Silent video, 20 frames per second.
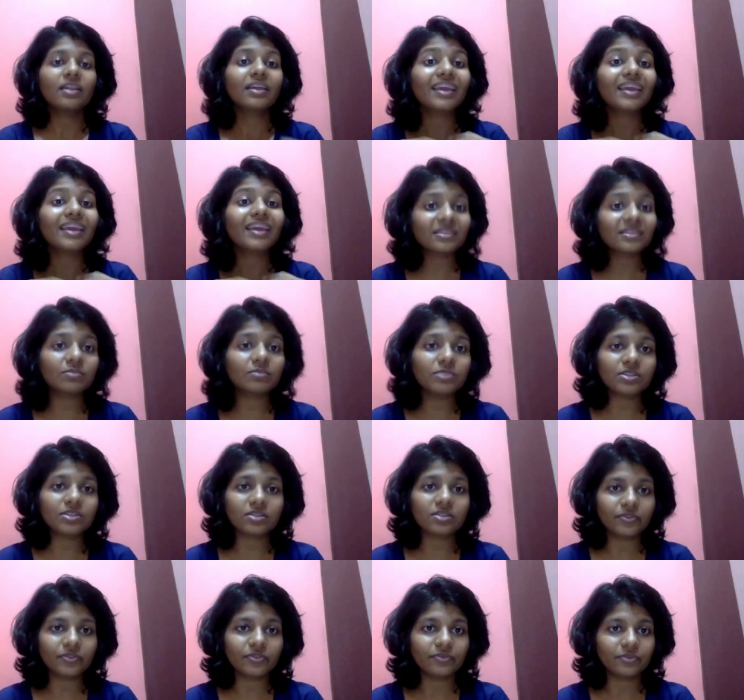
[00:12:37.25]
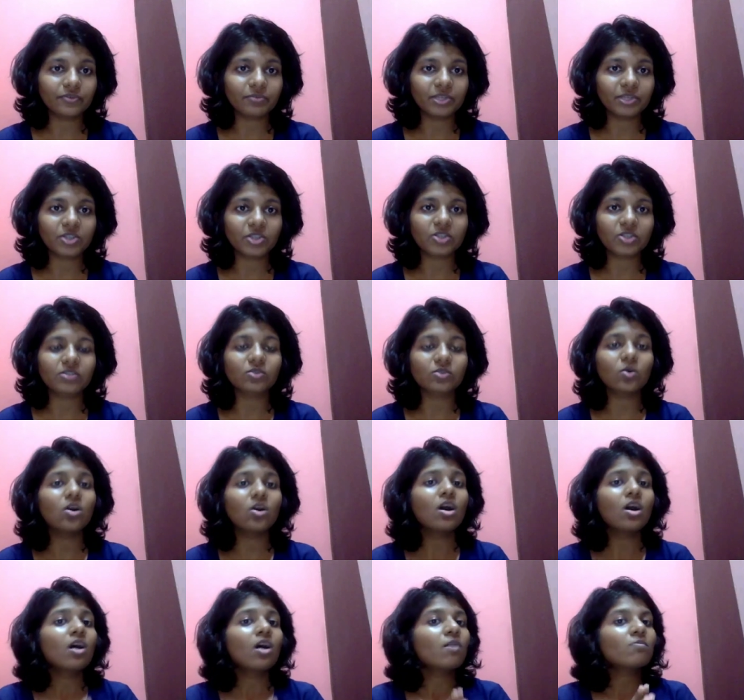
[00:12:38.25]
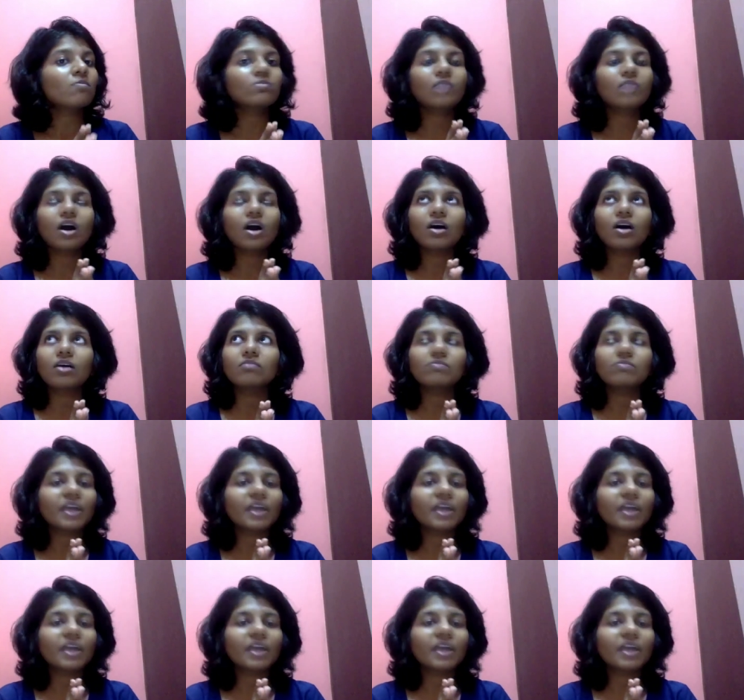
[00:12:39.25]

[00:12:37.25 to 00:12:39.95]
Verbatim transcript: asymmetry of information. So uh,